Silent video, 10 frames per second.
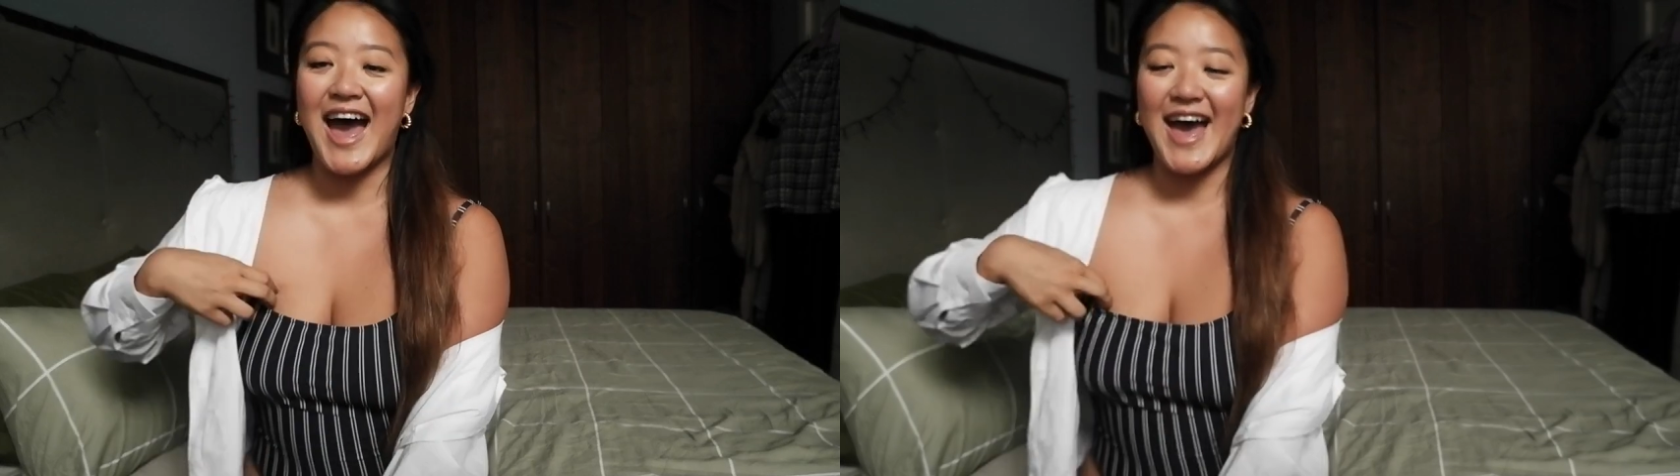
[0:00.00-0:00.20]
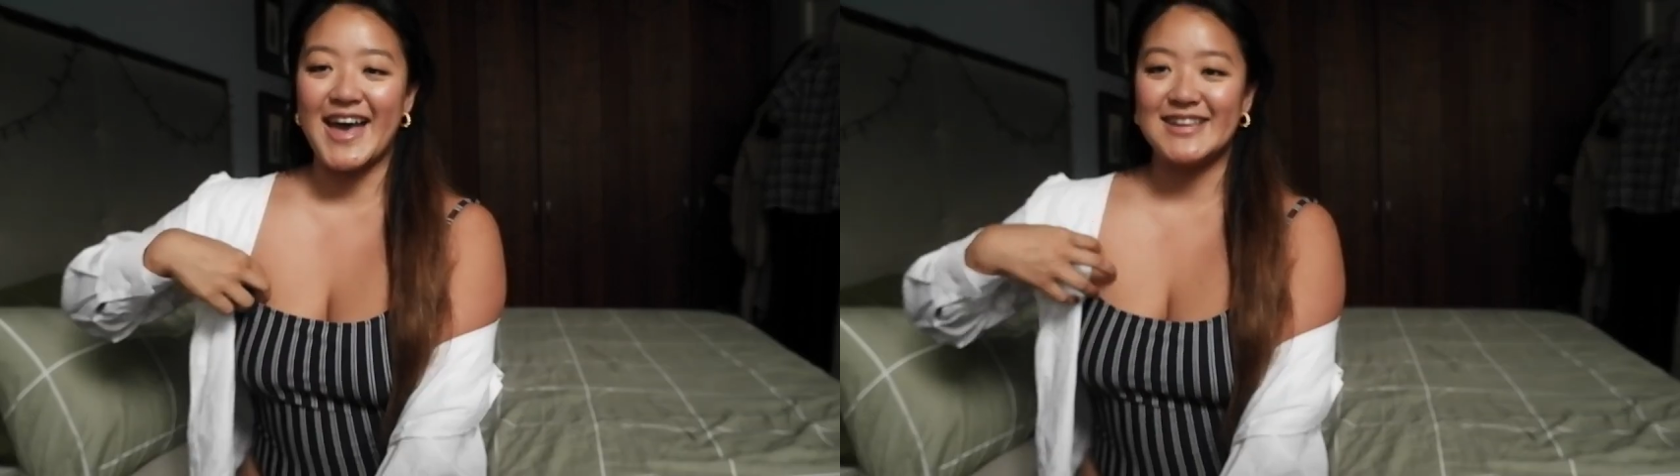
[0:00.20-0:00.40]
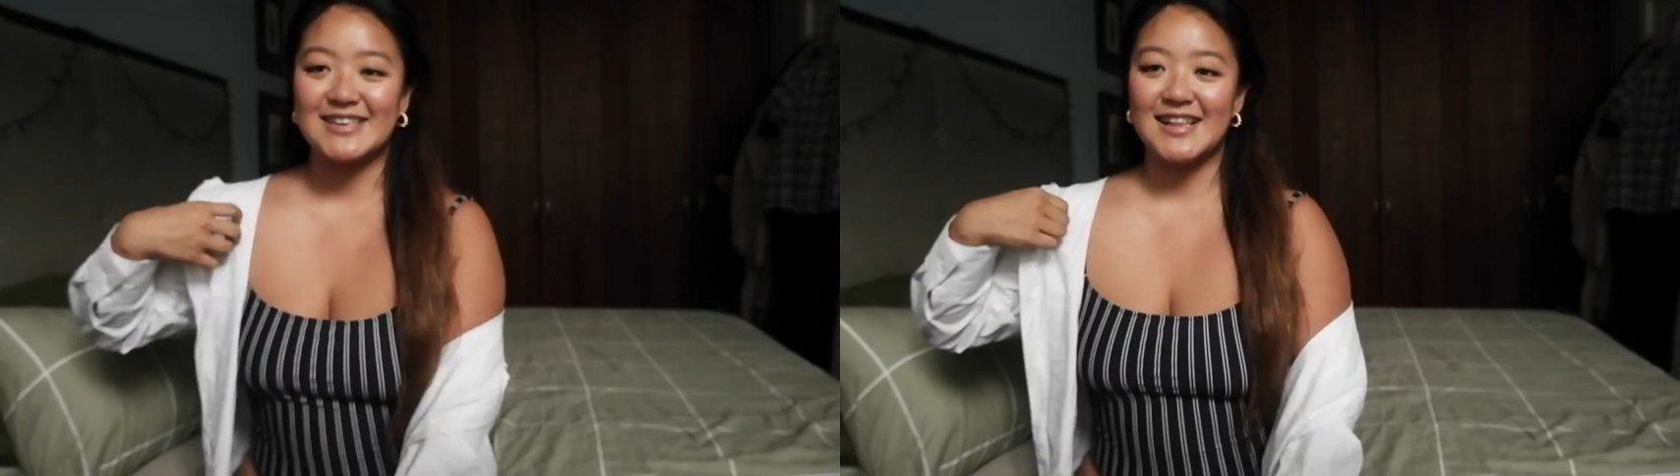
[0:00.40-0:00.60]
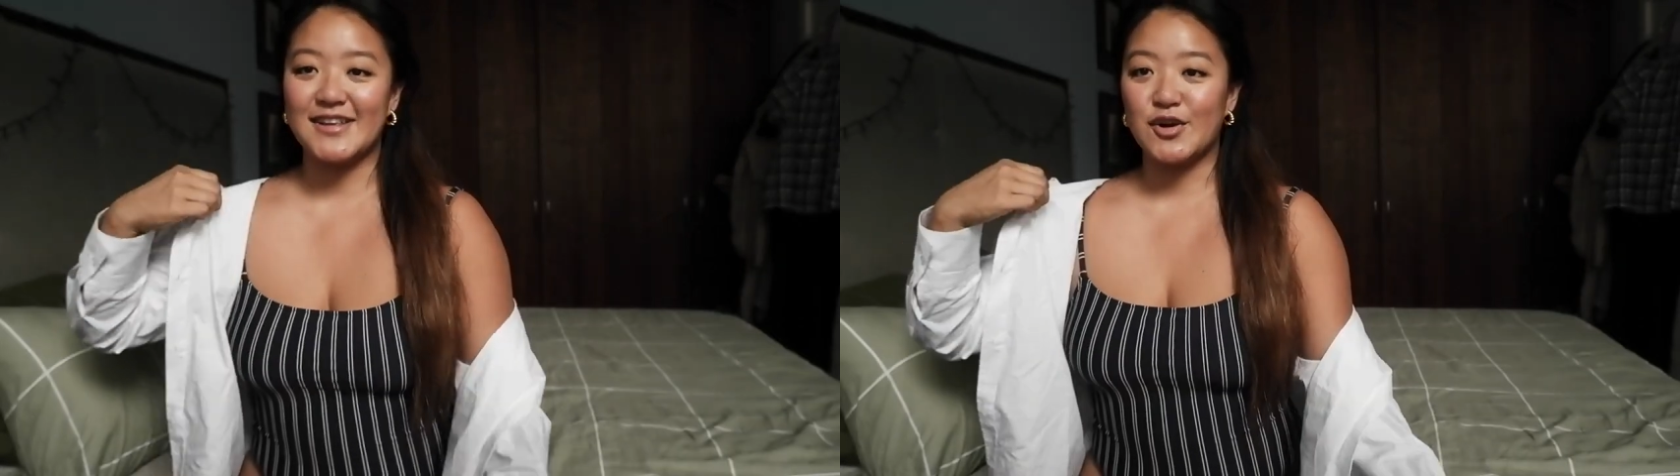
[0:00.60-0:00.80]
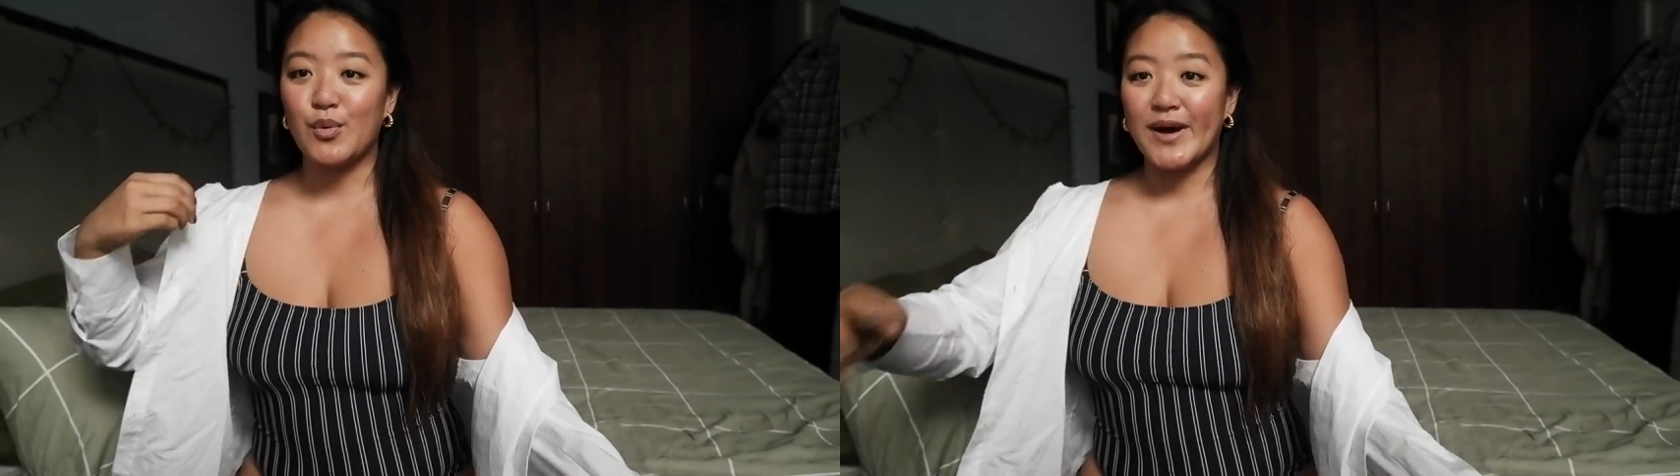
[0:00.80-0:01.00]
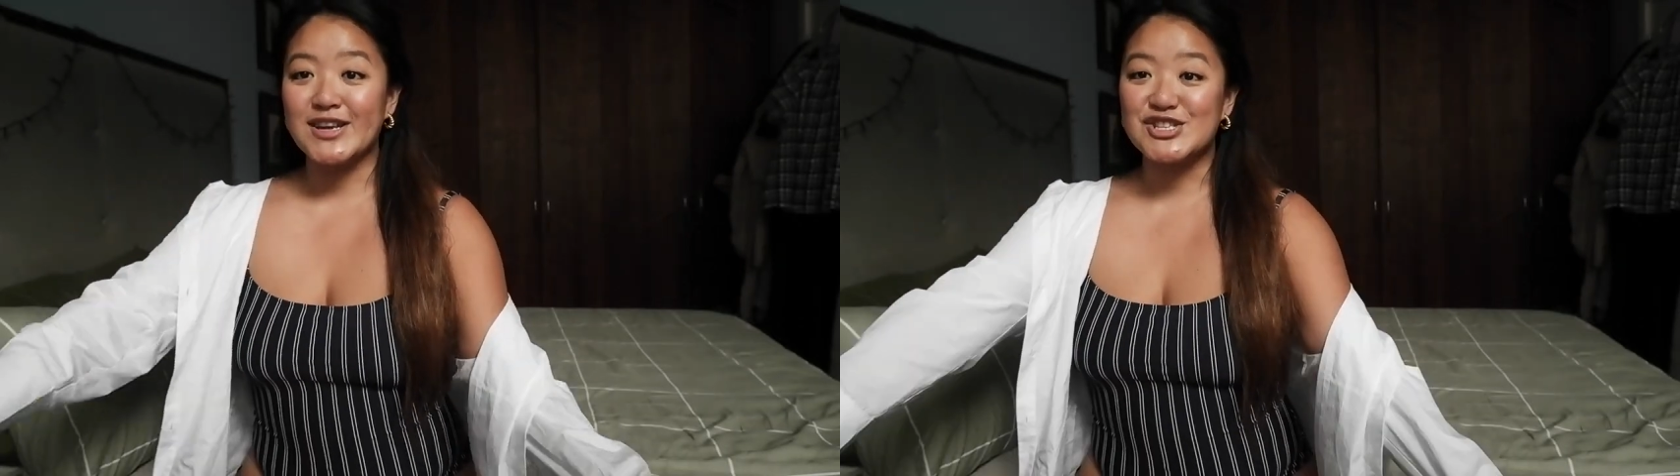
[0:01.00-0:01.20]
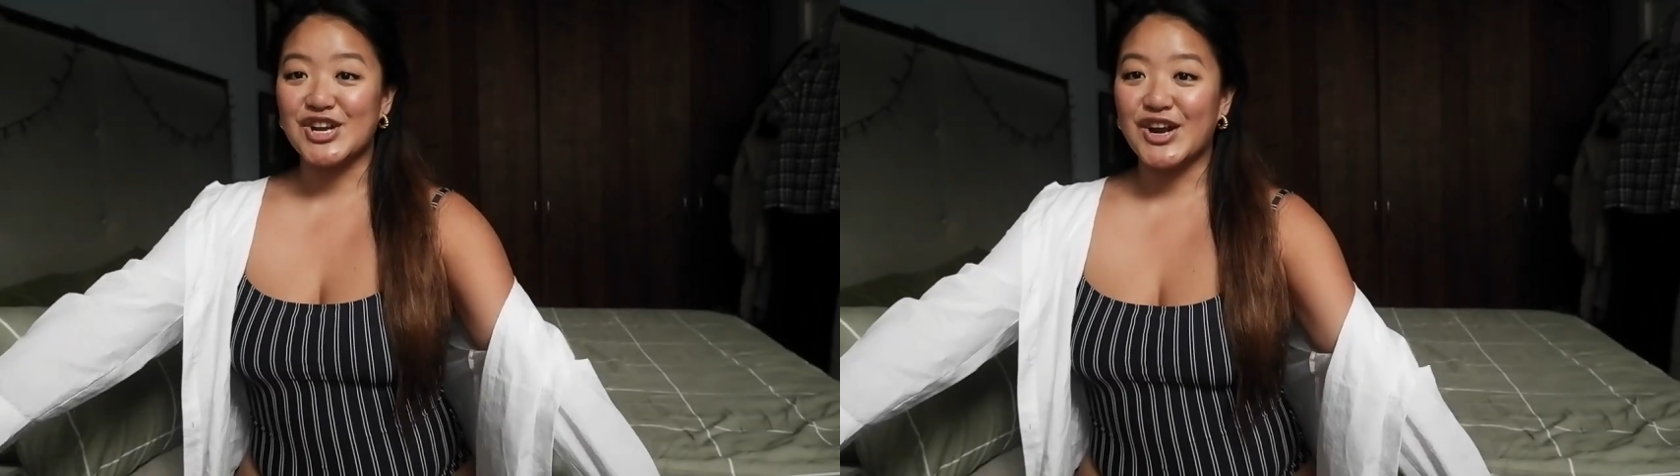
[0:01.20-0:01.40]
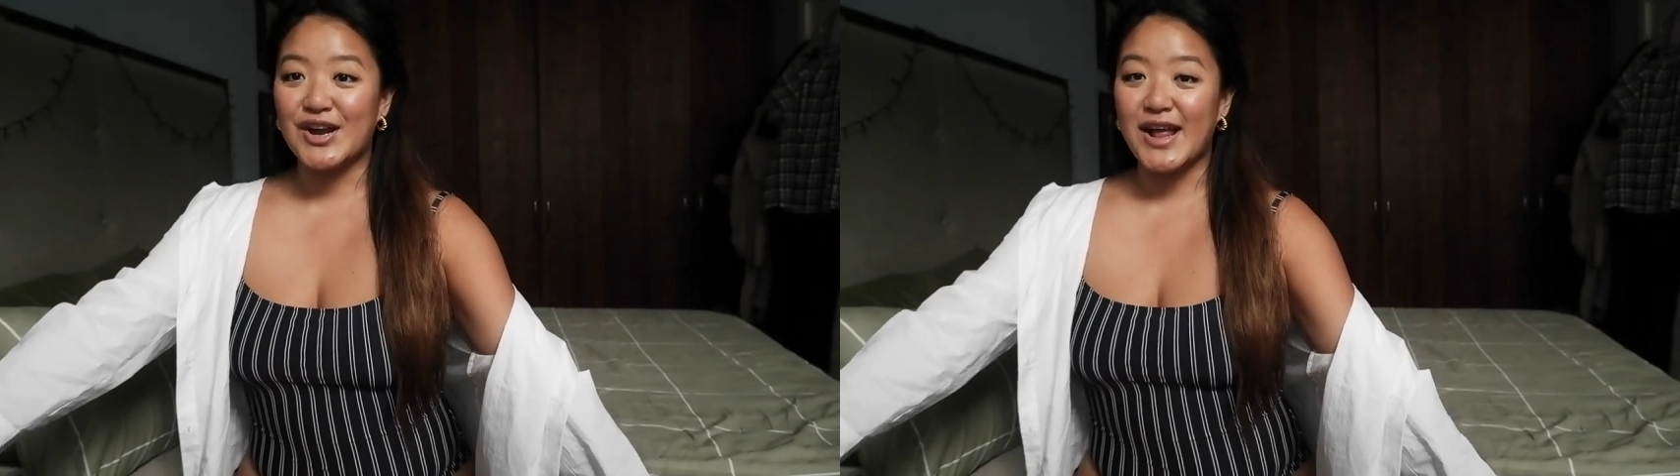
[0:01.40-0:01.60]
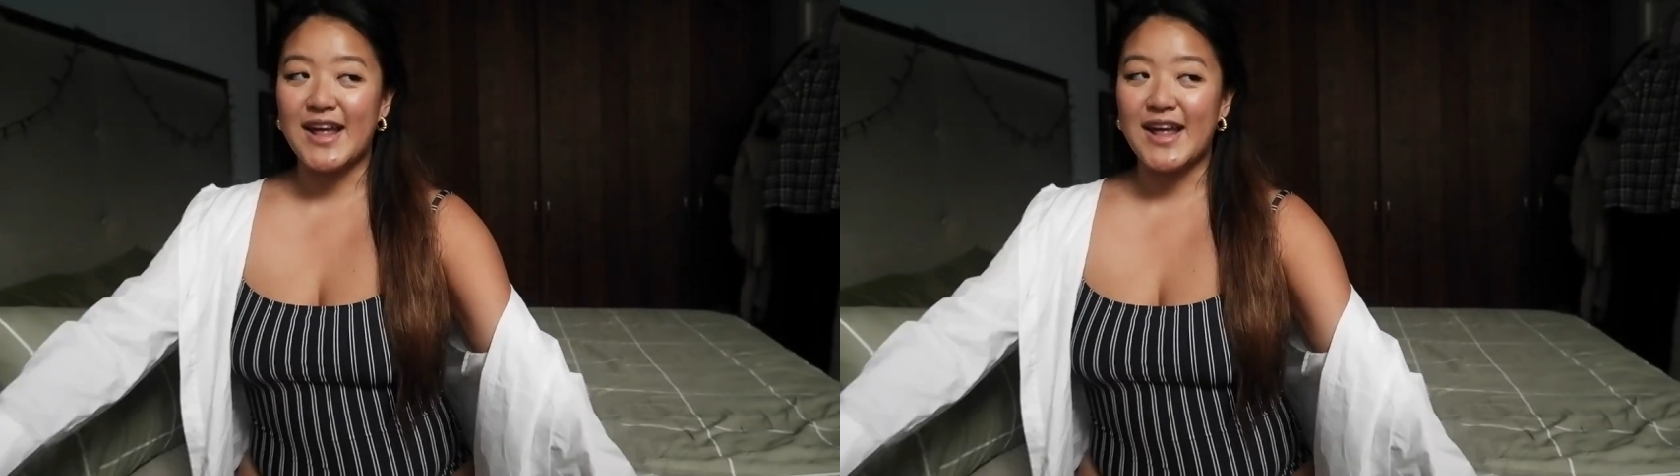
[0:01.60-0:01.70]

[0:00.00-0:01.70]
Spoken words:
and a little white shirt,